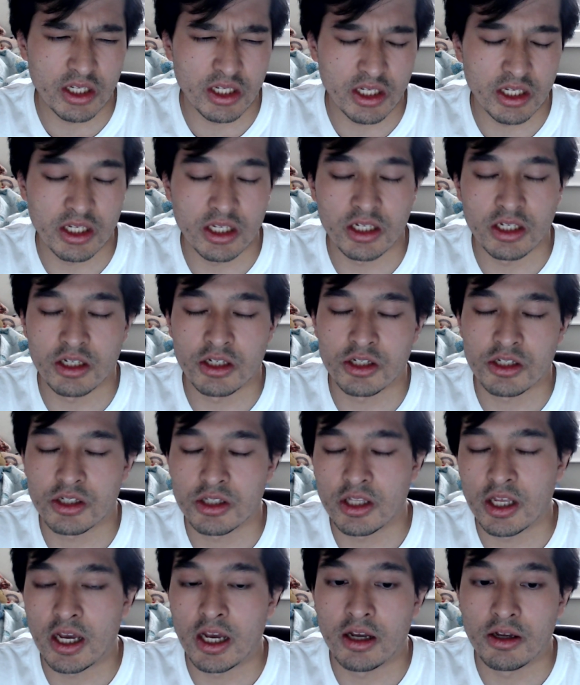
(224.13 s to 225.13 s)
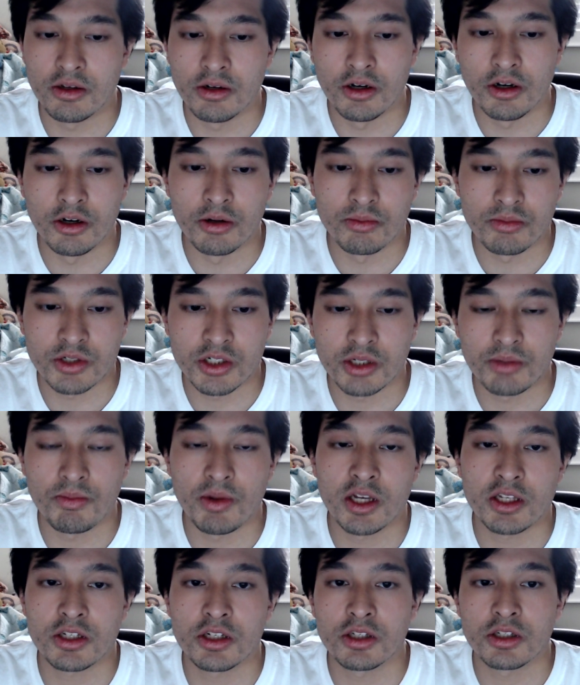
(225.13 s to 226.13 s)
is that she
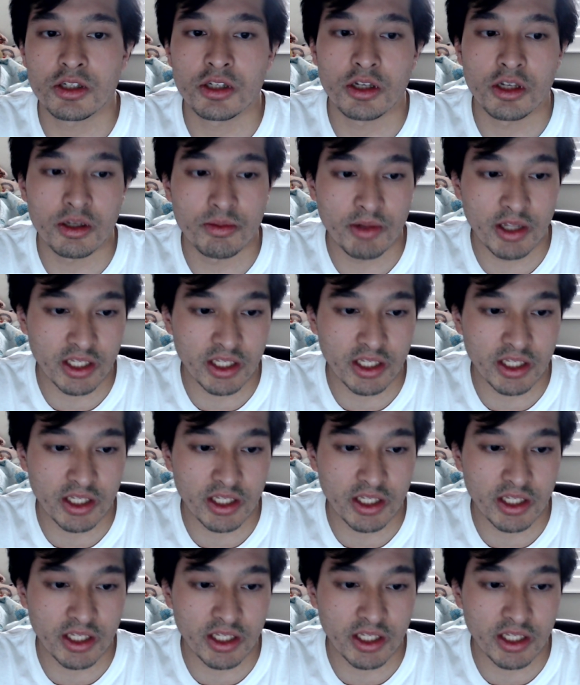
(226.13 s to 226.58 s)
mentions to him,